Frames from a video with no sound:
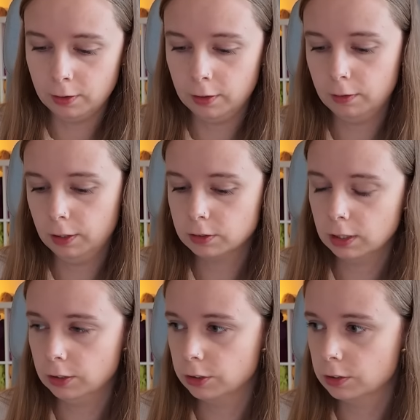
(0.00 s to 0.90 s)
Otherwise,
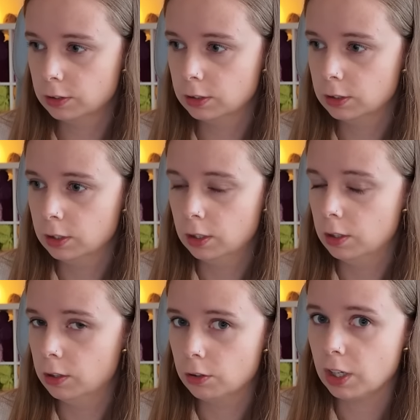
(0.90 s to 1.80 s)
I'll just
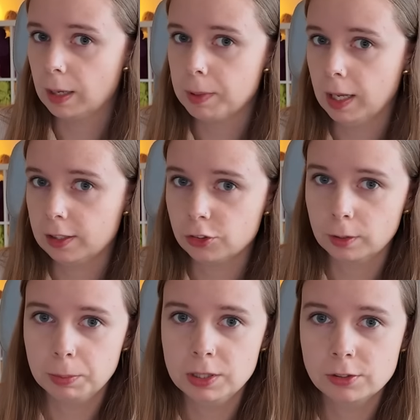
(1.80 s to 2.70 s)
grab an extra
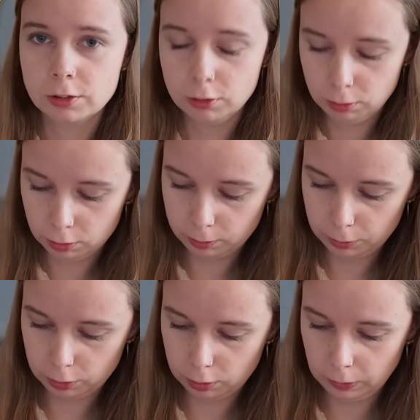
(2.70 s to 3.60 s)
piece to do some
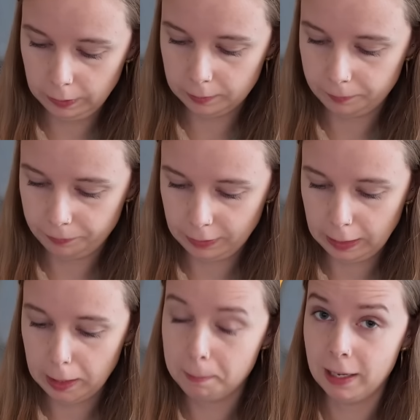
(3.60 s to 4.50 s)
more sewing.
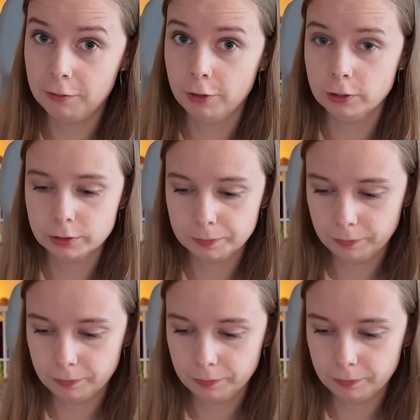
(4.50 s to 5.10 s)
My fault.